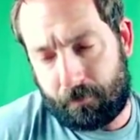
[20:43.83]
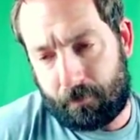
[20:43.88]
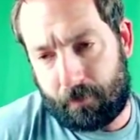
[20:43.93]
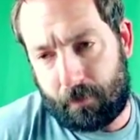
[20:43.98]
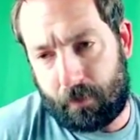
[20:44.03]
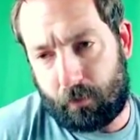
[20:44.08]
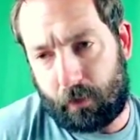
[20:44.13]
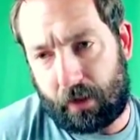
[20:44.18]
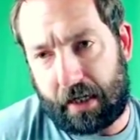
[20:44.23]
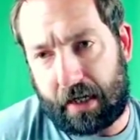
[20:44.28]

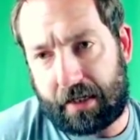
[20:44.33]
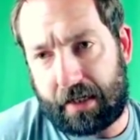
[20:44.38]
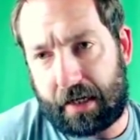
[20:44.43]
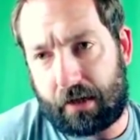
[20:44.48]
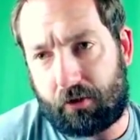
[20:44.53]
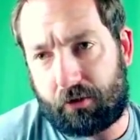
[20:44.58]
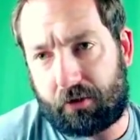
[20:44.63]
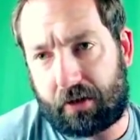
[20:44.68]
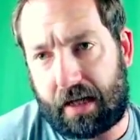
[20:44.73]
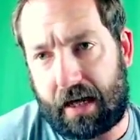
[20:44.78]
When he got
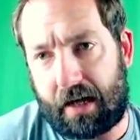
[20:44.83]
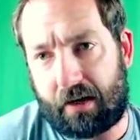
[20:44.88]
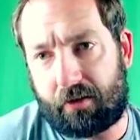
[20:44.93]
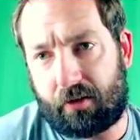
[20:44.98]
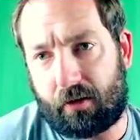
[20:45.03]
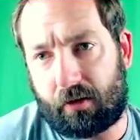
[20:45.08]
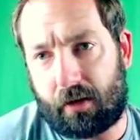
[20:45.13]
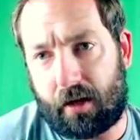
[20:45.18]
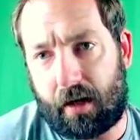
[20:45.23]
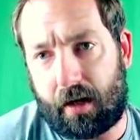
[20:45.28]
diagnosed with
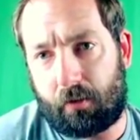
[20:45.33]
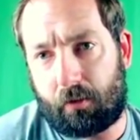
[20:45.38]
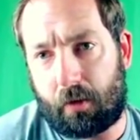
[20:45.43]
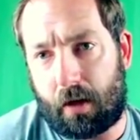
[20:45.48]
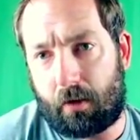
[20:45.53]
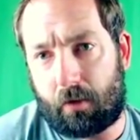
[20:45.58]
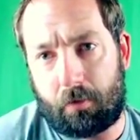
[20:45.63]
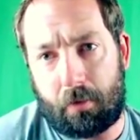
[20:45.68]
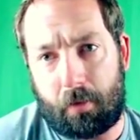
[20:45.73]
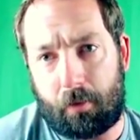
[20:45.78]
cancer, I
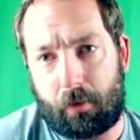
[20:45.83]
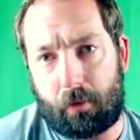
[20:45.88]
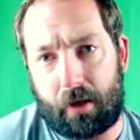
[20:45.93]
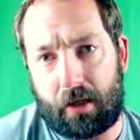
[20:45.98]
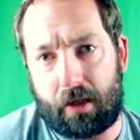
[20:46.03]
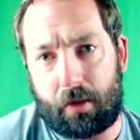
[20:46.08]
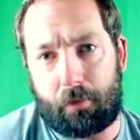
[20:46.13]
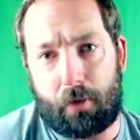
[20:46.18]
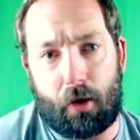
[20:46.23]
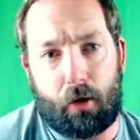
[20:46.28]
remember
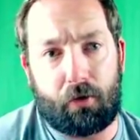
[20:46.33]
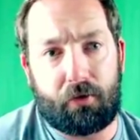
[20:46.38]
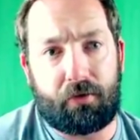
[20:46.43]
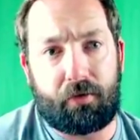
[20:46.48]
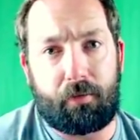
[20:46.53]
reading the post